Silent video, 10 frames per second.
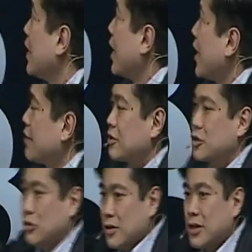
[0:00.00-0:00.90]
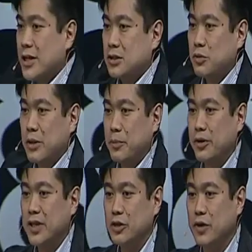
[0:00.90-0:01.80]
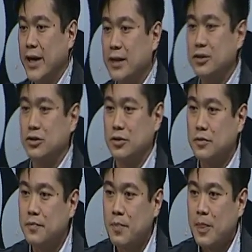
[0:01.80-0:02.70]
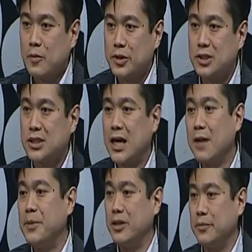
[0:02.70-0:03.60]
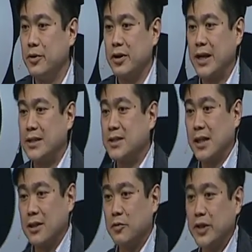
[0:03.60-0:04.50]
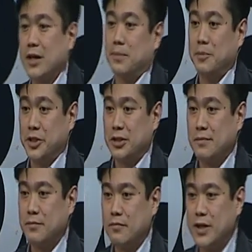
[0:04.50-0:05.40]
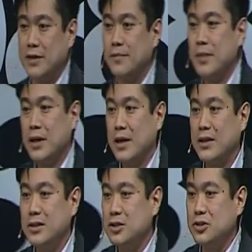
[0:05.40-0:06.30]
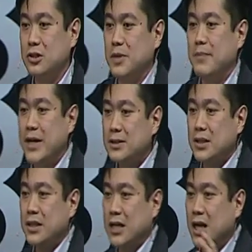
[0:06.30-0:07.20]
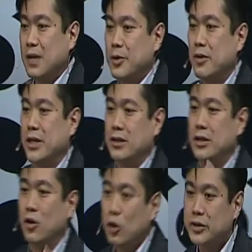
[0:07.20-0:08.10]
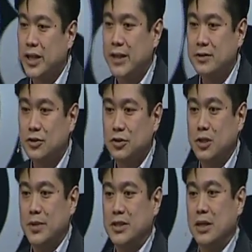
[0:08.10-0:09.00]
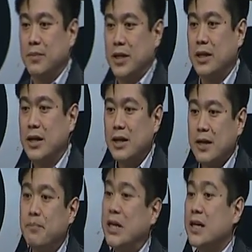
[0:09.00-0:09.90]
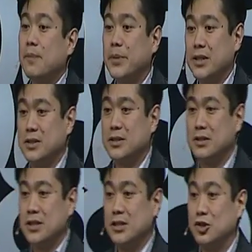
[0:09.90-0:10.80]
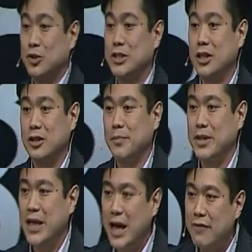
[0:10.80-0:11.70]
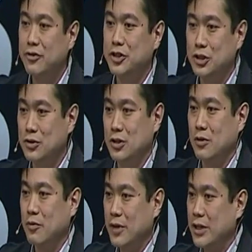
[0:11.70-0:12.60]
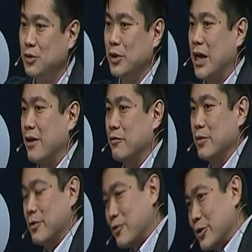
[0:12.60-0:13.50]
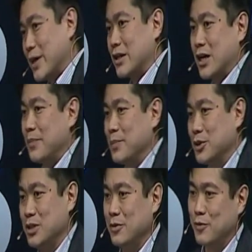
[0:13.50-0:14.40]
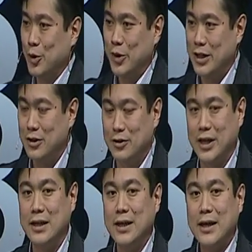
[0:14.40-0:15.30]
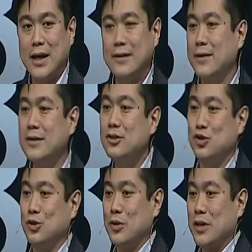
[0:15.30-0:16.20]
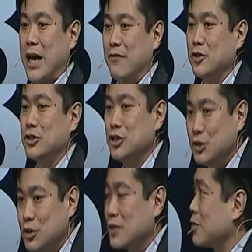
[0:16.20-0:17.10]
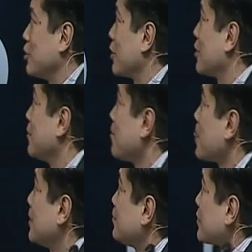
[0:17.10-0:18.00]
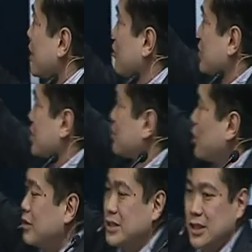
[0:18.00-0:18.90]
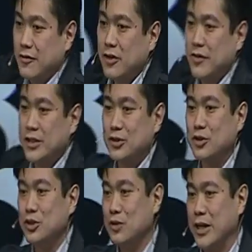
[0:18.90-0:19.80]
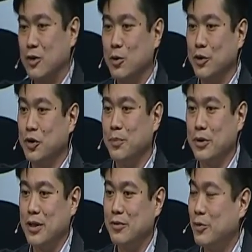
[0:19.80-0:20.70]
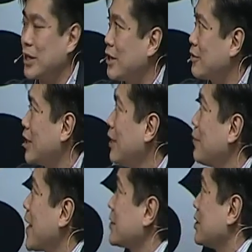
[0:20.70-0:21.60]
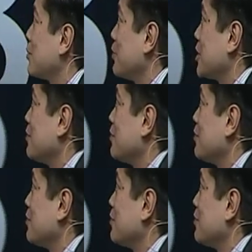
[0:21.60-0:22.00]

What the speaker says: And there are certain things with a book that you can't do, which is copy the book and sell it without permission, right? And this used to be basically copyright in the old days, used to be something that big companies did to each other. But the average user that you would have before you had the copy machine, before you had internet, had nothing to do with the average use of the book. And there was a small sliver of things you can do, like quote the book without asking permission.